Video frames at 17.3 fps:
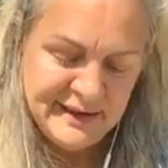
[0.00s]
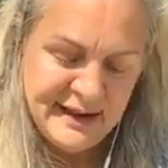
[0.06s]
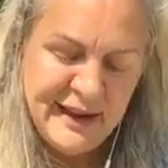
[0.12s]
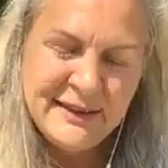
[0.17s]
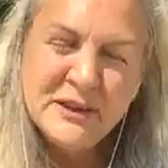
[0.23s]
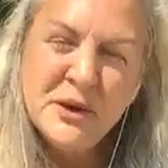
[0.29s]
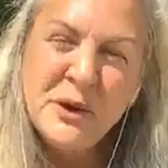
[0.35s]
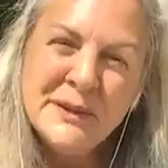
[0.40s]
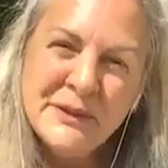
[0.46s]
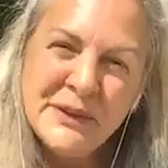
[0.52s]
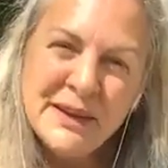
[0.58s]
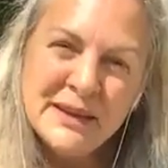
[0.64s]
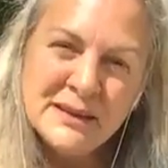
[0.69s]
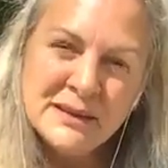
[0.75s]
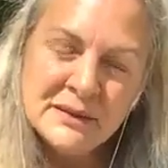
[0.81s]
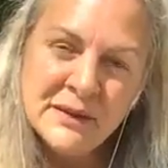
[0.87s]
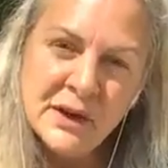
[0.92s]
loyalty
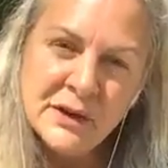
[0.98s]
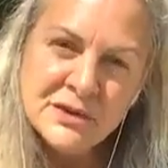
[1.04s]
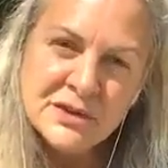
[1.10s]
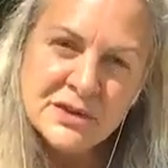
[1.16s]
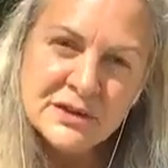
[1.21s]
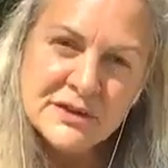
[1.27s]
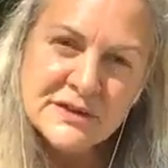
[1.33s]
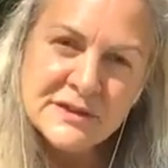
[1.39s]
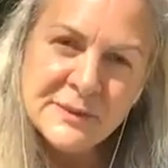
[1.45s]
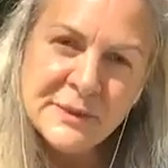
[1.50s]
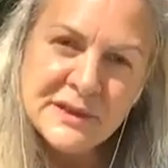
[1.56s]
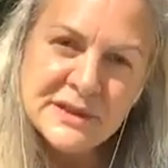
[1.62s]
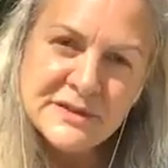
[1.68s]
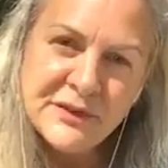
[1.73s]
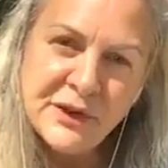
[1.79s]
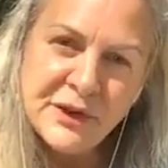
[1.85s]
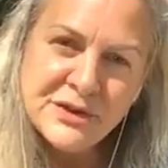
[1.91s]
and devotion. So be
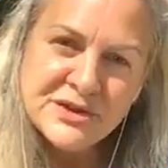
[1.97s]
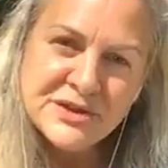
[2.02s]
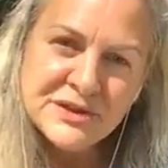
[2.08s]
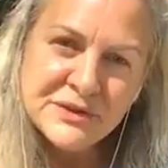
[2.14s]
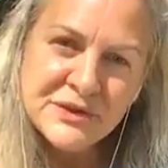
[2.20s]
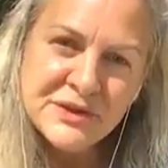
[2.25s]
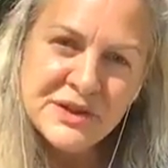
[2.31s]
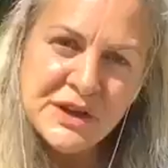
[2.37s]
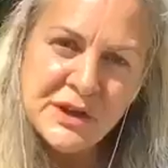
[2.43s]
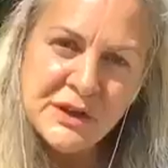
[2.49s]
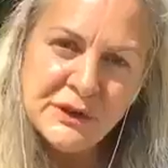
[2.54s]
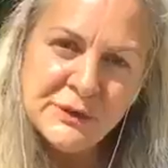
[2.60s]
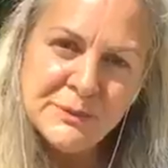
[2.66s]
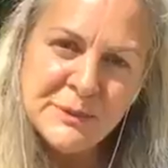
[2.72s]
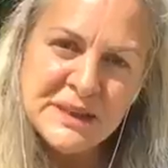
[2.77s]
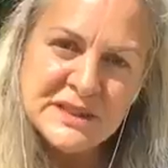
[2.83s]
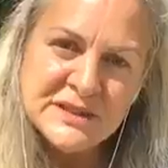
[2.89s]
devotional to
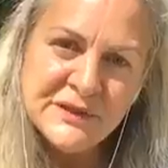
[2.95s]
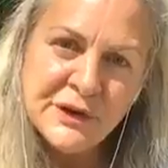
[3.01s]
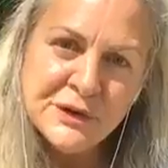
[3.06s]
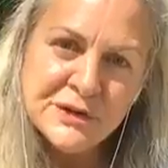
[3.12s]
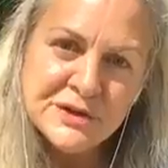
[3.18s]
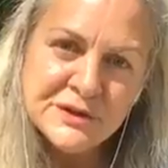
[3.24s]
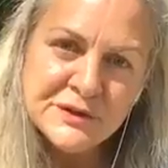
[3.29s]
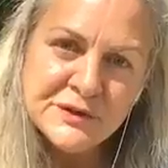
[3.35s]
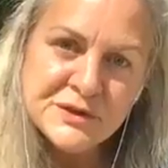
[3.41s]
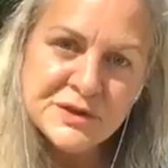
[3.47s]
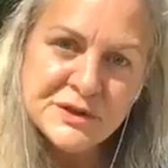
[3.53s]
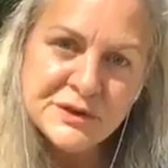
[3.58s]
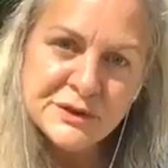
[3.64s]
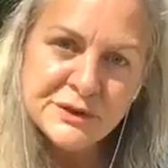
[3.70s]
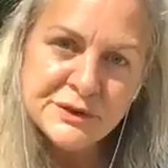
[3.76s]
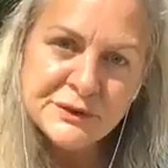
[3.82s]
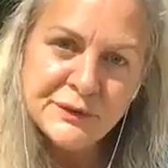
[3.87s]
you, be devotional
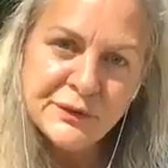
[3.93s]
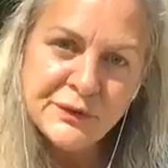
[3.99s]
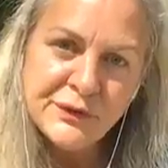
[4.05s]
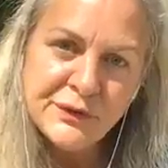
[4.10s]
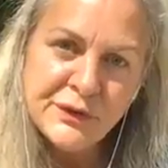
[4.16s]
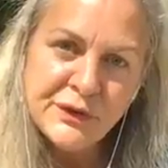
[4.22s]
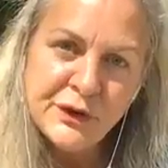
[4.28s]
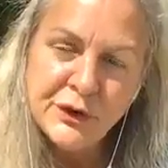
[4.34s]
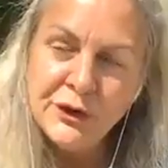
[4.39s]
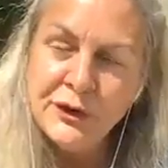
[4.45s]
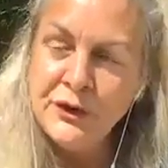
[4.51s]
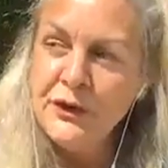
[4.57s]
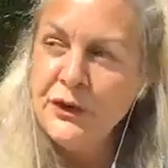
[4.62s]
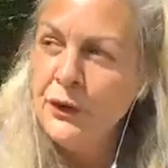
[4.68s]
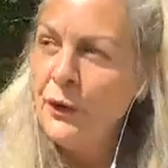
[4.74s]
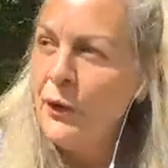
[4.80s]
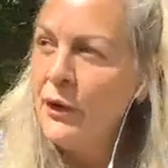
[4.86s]
to
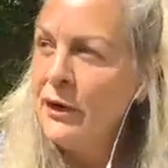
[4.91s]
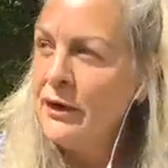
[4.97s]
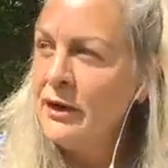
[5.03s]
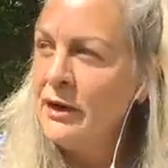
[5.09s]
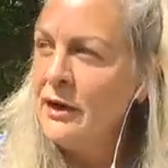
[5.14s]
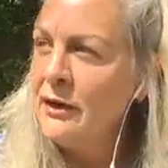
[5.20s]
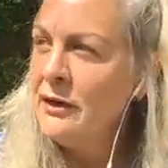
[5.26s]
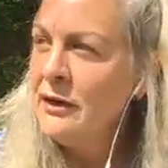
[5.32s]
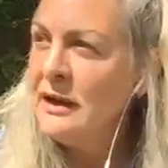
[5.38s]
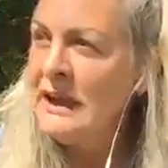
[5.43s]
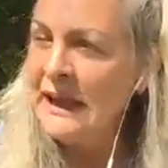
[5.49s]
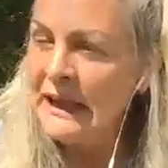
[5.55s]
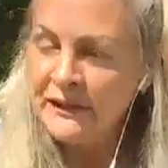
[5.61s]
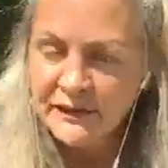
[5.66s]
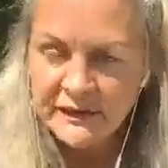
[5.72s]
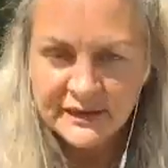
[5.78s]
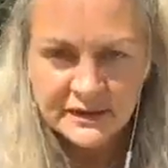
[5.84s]
your
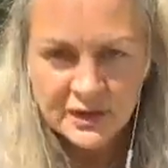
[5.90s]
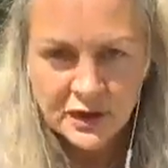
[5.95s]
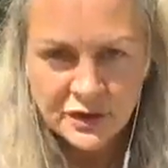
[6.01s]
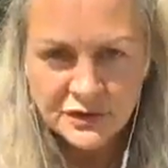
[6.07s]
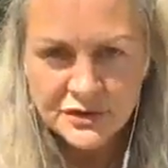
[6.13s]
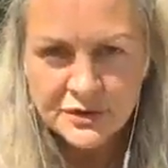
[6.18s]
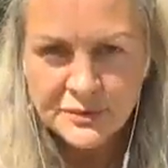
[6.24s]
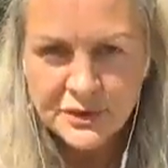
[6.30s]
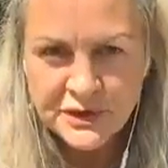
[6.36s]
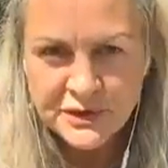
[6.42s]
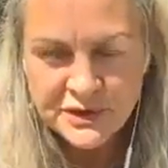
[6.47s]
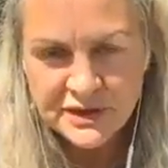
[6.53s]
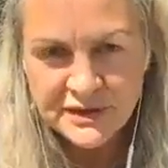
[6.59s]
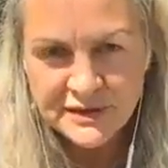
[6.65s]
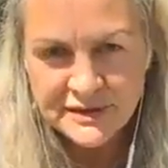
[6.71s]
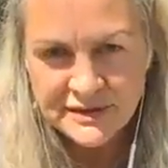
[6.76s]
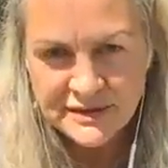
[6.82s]
gifts and
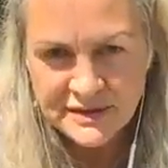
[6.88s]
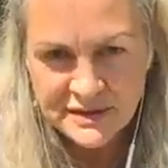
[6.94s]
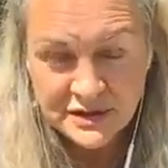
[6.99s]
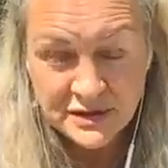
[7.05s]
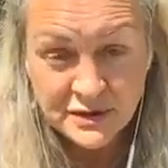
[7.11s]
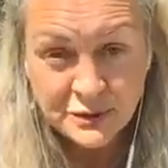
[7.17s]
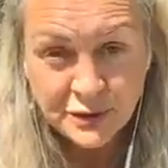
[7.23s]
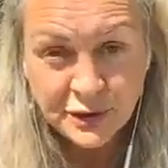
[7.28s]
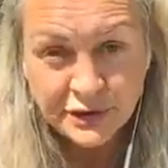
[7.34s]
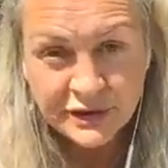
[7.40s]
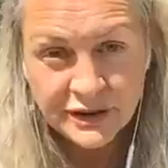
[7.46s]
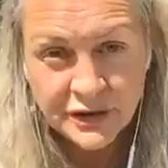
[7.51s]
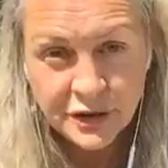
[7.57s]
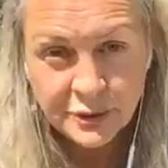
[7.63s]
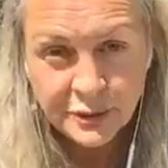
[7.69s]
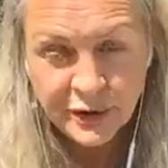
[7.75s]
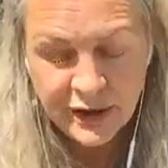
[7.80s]
contributions to the work that
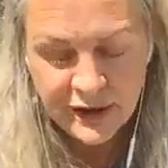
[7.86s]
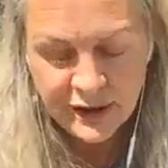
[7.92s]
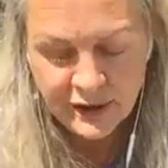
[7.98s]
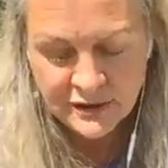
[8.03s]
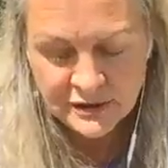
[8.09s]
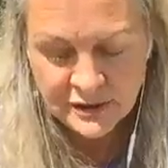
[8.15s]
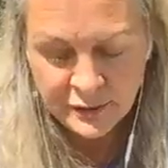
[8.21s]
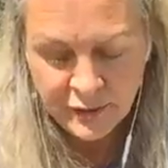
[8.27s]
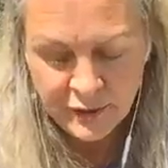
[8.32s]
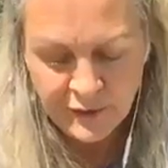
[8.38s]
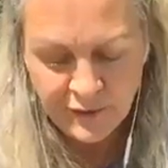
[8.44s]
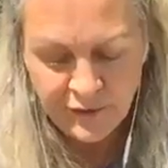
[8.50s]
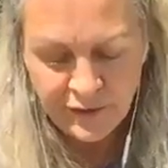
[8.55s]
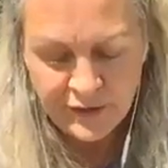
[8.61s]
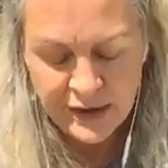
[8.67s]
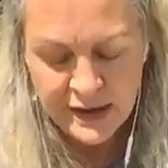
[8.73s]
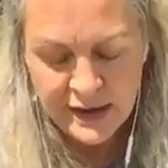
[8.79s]
you're putting out in the world,